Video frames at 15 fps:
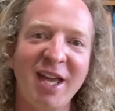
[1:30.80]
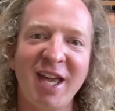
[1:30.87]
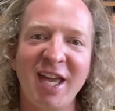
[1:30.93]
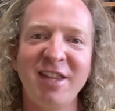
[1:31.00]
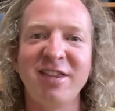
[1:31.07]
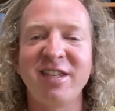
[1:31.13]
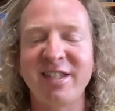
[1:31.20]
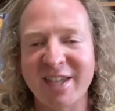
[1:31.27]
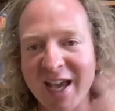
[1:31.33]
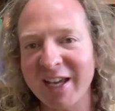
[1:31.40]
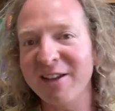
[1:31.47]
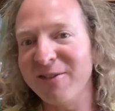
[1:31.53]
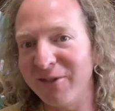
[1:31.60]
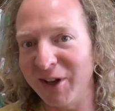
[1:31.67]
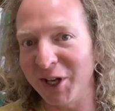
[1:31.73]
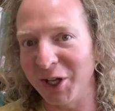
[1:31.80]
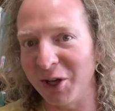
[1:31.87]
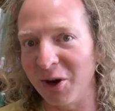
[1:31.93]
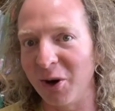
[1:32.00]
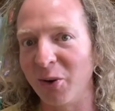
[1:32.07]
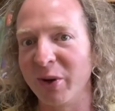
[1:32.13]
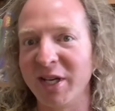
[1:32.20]
In the second
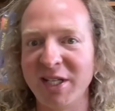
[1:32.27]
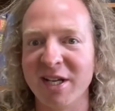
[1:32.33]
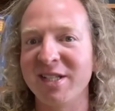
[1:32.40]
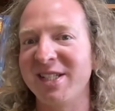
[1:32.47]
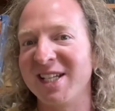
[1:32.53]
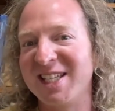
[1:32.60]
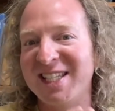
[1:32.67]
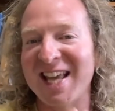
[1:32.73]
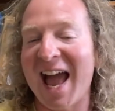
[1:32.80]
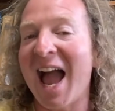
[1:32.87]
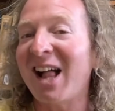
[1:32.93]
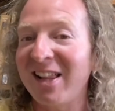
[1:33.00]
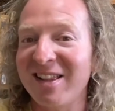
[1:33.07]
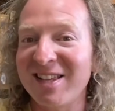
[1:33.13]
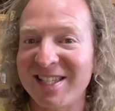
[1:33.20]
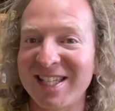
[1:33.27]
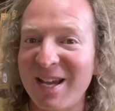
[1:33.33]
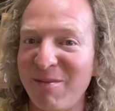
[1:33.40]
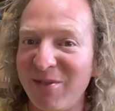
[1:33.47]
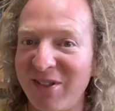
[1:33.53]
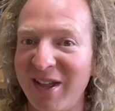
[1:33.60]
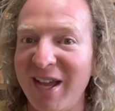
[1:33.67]
video, he does exactly the
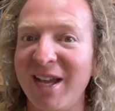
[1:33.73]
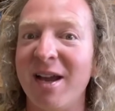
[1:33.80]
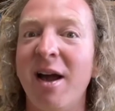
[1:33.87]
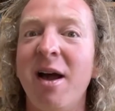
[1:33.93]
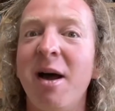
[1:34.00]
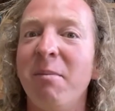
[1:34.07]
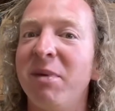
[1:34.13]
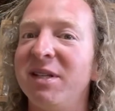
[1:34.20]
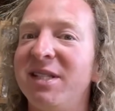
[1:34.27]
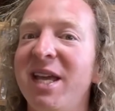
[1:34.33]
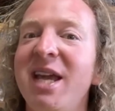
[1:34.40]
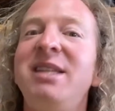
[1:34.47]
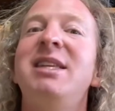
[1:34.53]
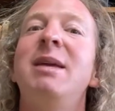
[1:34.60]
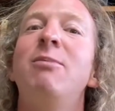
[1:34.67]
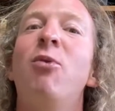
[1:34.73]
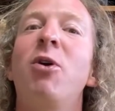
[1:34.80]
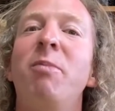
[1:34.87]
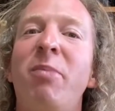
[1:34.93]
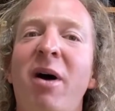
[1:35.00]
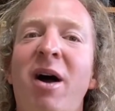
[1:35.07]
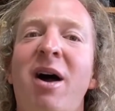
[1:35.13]
same thing, but takes a
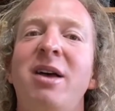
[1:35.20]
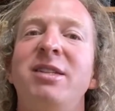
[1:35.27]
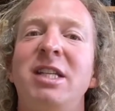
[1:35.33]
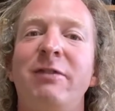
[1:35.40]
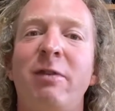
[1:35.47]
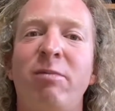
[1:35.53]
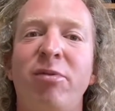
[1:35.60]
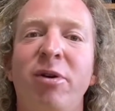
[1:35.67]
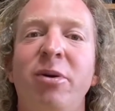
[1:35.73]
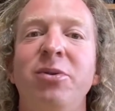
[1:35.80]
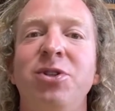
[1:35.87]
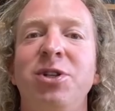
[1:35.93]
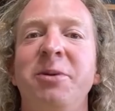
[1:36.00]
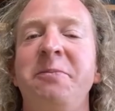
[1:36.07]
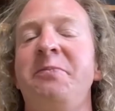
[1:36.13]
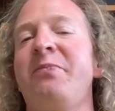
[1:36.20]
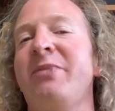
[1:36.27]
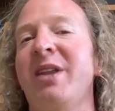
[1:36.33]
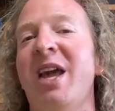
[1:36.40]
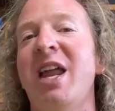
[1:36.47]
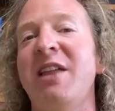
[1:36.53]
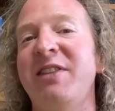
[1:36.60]
more positive approach.
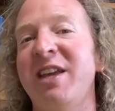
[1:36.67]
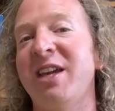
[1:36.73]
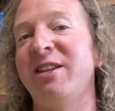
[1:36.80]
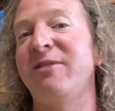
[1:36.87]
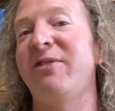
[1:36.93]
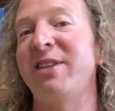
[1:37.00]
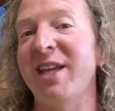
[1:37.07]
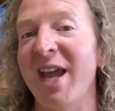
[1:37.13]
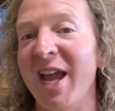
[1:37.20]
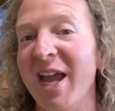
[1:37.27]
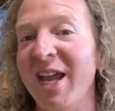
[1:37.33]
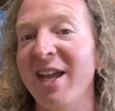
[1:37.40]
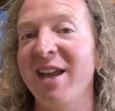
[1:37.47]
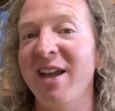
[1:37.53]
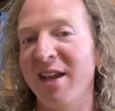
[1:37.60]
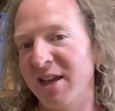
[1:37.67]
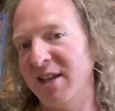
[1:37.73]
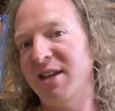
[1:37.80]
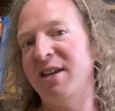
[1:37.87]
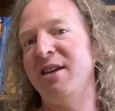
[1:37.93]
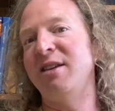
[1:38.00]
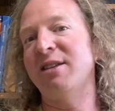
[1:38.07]
And at the end of the day,
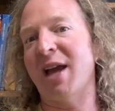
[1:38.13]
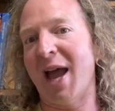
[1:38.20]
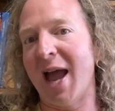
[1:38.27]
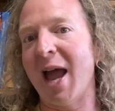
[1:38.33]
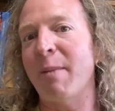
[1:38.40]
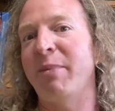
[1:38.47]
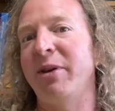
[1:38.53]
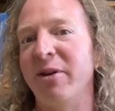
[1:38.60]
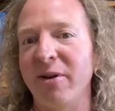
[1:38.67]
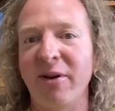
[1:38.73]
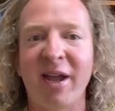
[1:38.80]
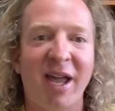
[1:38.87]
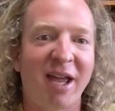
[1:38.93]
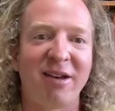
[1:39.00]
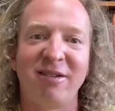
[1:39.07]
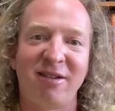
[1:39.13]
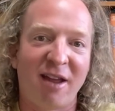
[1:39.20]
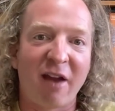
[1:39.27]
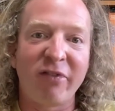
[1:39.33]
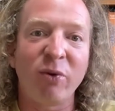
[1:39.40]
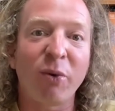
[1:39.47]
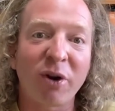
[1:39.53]
he's happier and
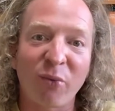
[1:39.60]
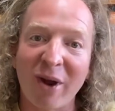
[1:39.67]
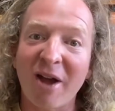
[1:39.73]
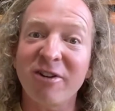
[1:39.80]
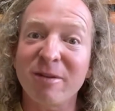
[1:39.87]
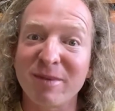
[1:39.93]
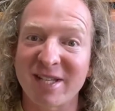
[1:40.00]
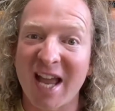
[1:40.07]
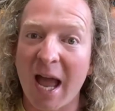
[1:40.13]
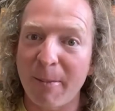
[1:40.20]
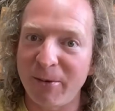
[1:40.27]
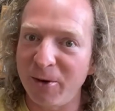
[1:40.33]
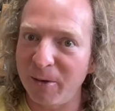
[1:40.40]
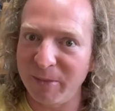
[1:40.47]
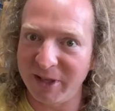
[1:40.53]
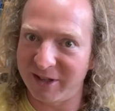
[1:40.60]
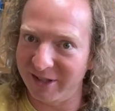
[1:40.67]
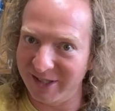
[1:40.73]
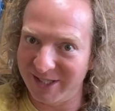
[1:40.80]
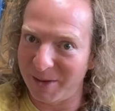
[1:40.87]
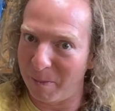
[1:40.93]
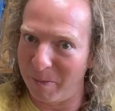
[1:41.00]
everyone around him is happier because
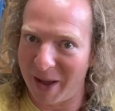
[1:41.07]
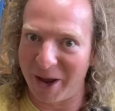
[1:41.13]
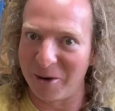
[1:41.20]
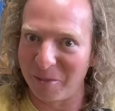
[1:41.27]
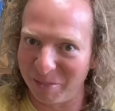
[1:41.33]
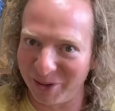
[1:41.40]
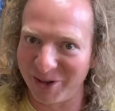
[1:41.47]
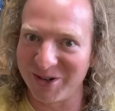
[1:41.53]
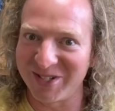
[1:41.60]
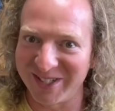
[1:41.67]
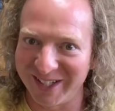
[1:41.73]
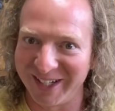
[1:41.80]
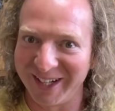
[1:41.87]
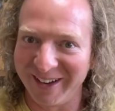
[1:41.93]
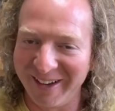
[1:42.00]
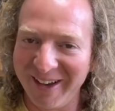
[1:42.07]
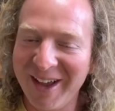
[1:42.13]
he's a better person.